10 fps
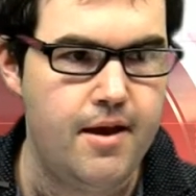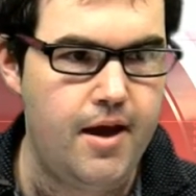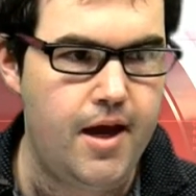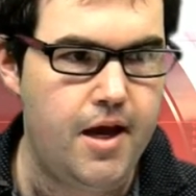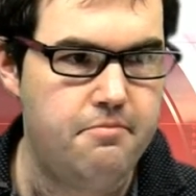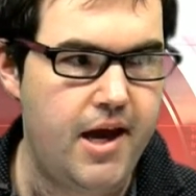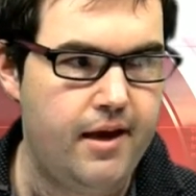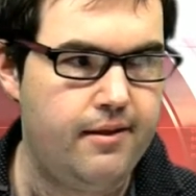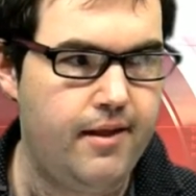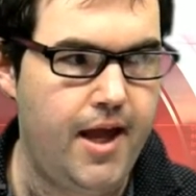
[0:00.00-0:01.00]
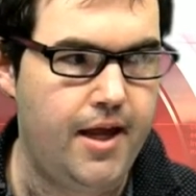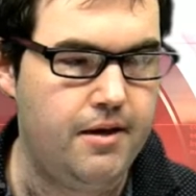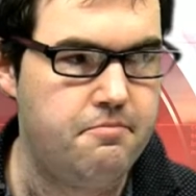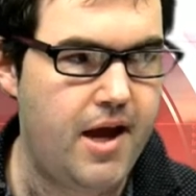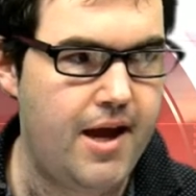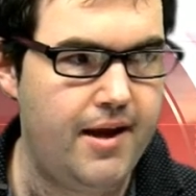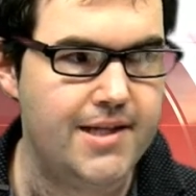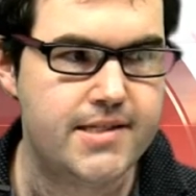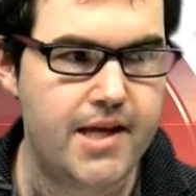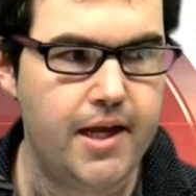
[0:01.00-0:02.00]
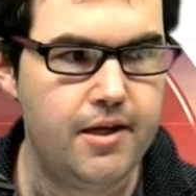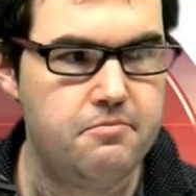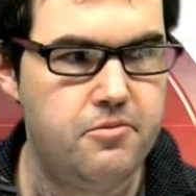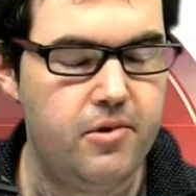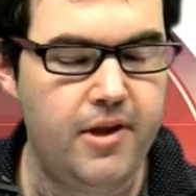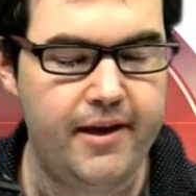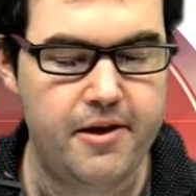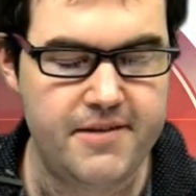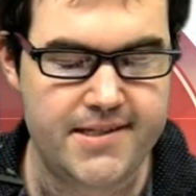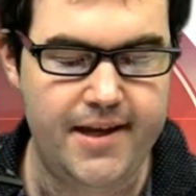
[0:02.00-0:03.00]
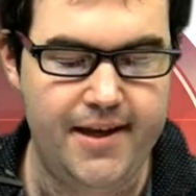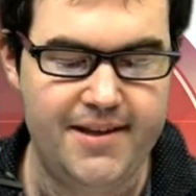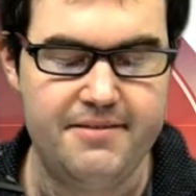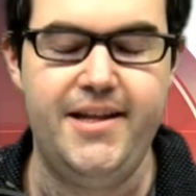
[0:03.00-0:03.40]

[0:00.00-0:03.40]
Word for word: uh, back then, but it's taken, a, like, obviously,